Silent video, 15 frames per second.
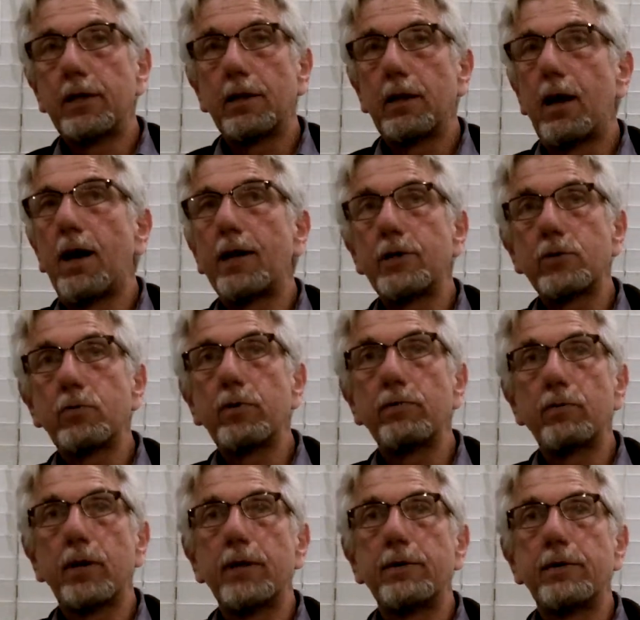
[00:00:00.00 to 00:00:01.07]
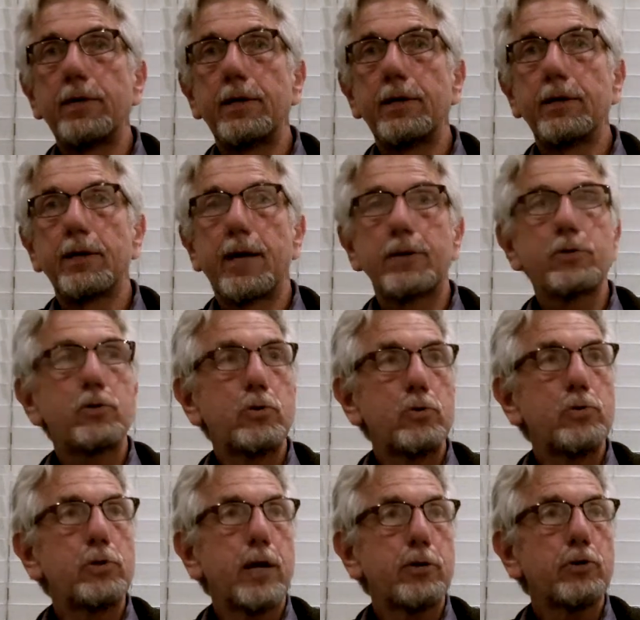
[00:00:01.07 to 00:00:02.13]
lines we've read in the last two
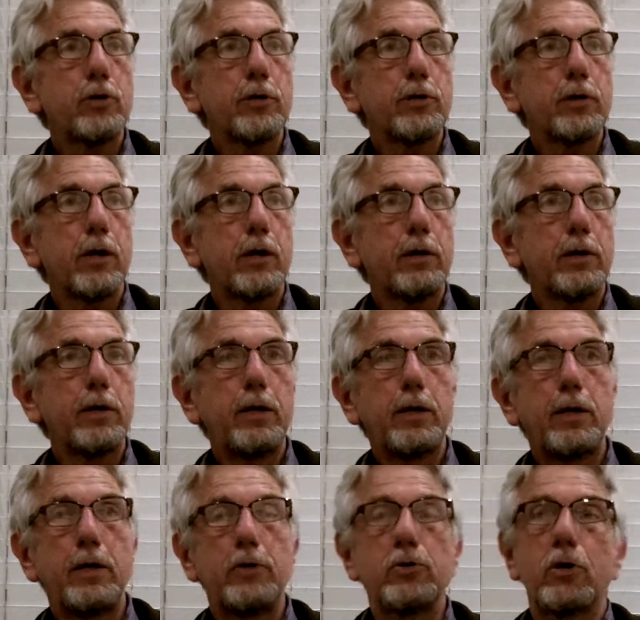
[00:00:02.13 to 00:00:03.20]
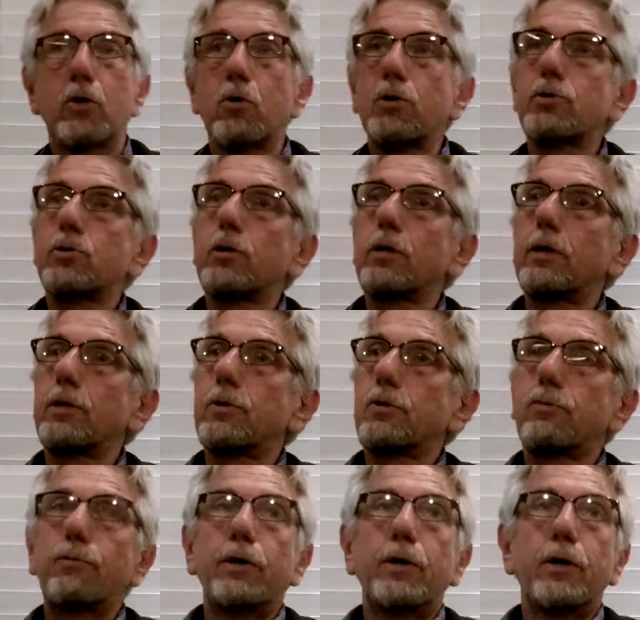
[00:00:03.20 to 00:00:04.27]
sessions Huh? is a crystalline
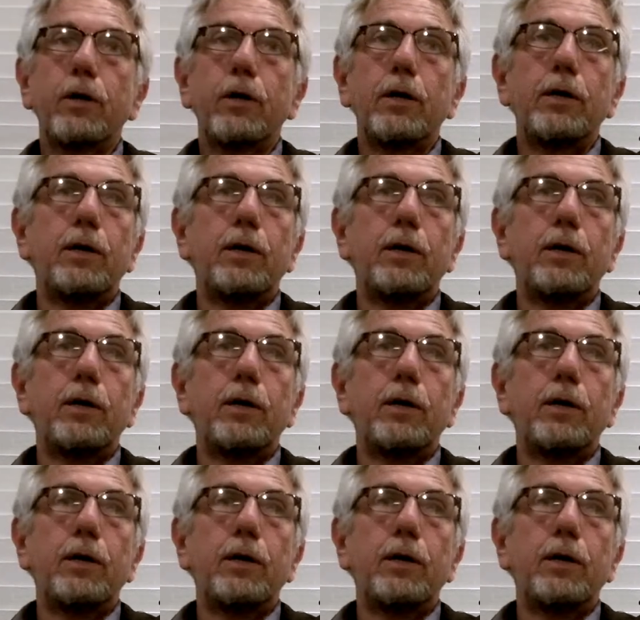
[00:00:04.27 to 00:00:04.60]
sphere.